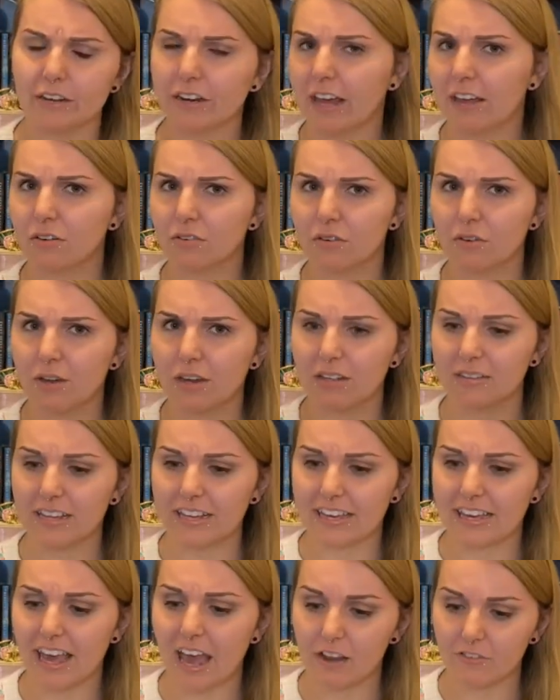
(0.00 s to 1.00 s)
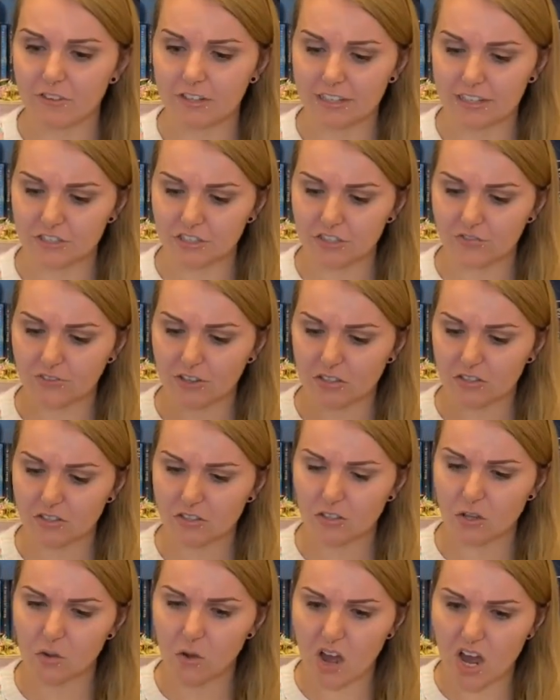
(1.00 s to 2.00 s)
I don't know how, like everything just felt
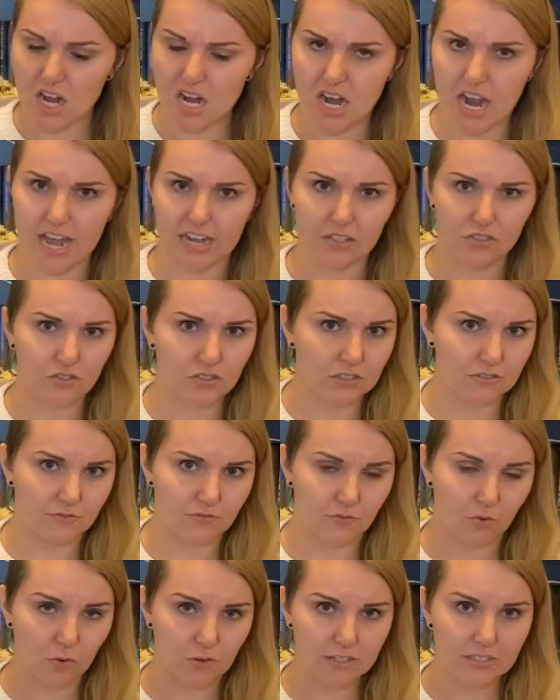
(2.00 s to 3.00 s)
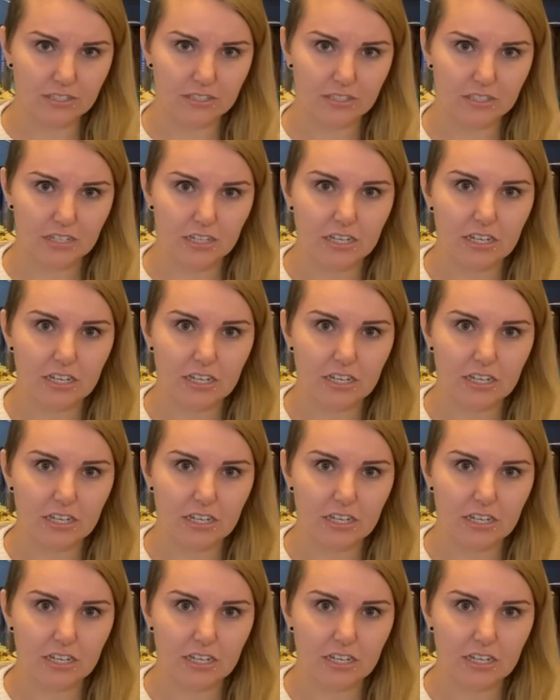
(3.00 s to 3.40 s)
so unnatural and forced,